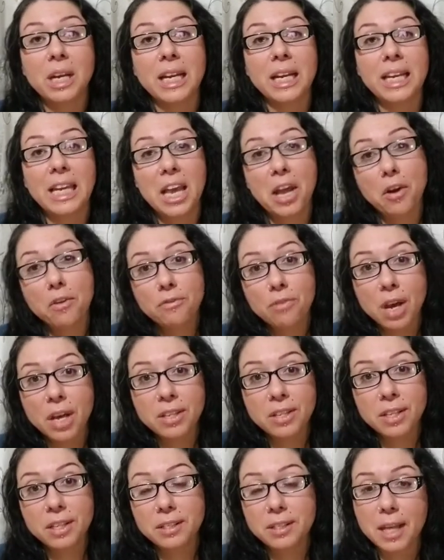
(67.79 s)
I can't
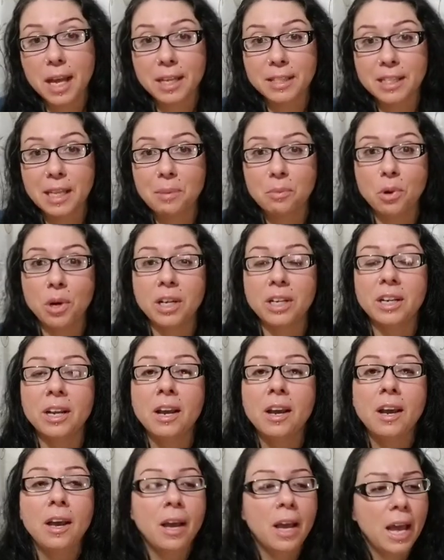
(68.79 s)
find the exact same one.
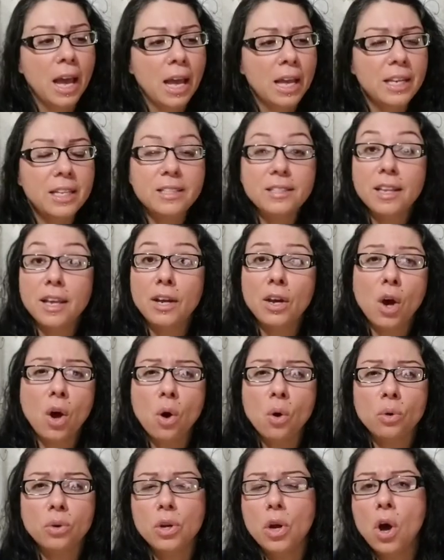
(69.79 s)
And he's like,
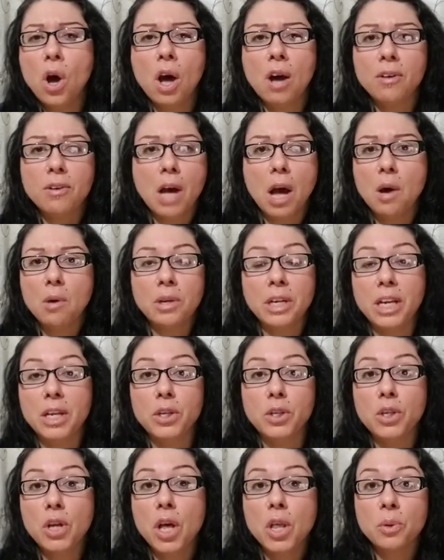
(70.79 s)
oh, no, I'll get
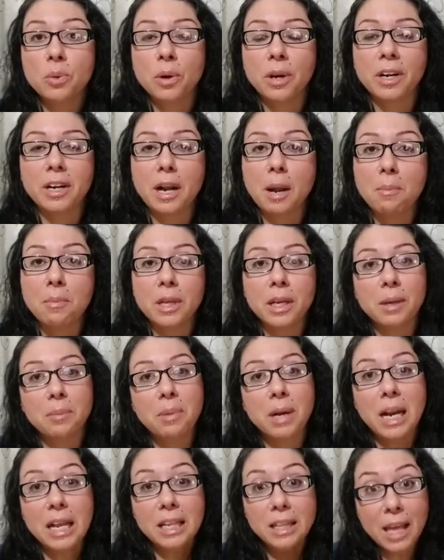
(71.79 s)
you another one. And I'm like,
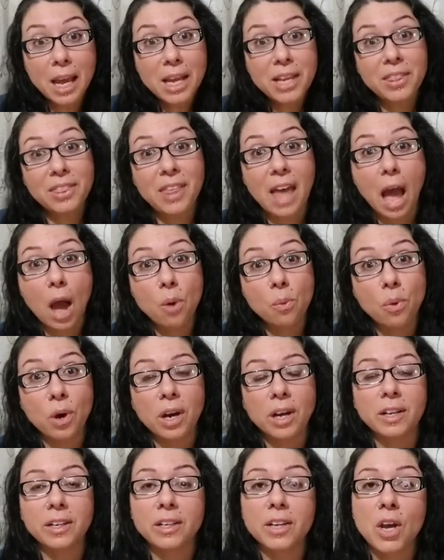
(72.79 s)
but I like that
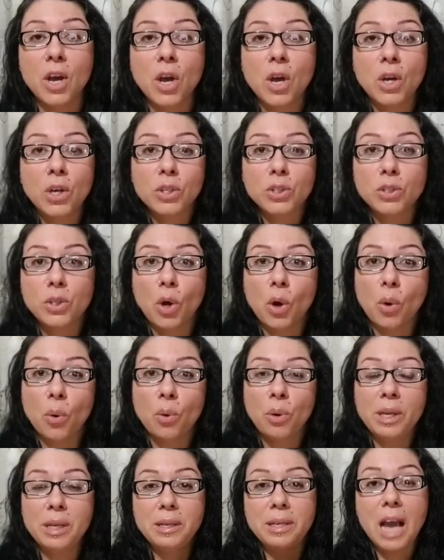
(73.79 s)
one.
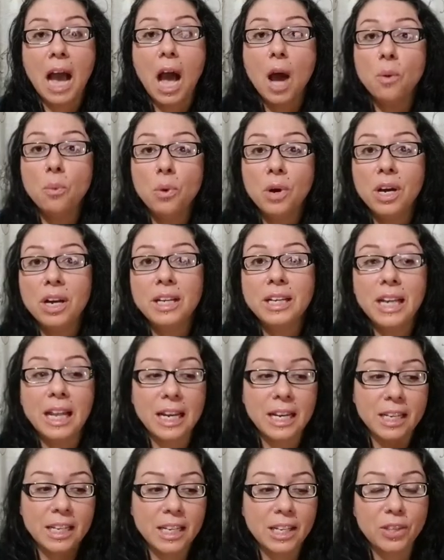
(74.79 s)
So he got one
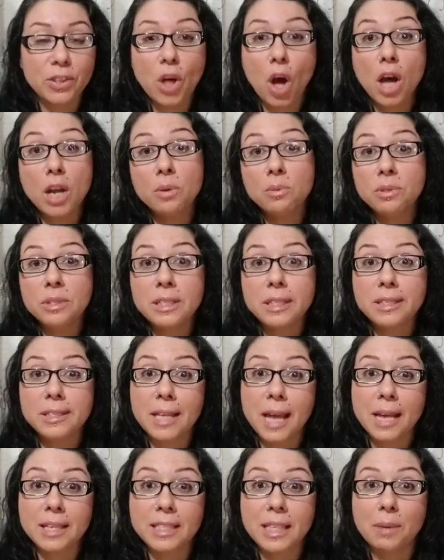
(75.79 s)
and he thought it was the
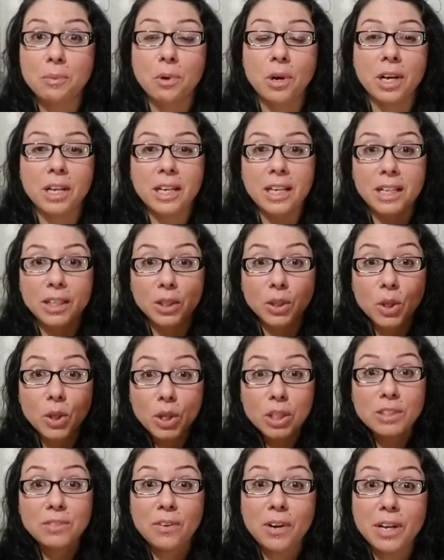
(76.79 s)
exact same one. It
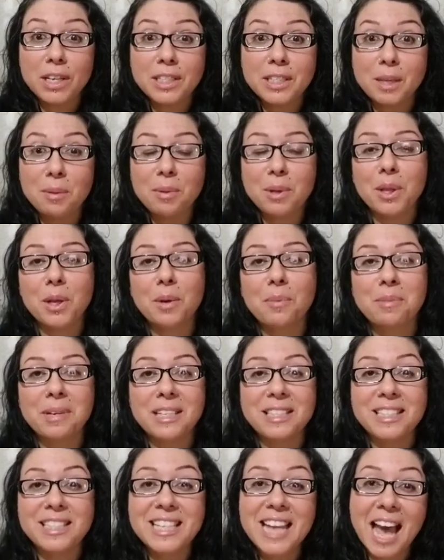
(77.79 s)
looks very similar, but
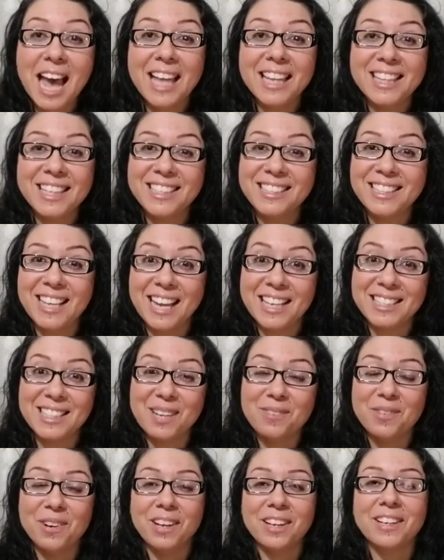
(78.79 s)
it's not the exact
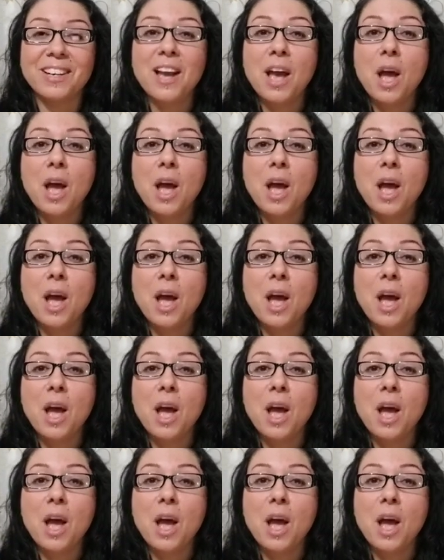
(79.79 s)
same one.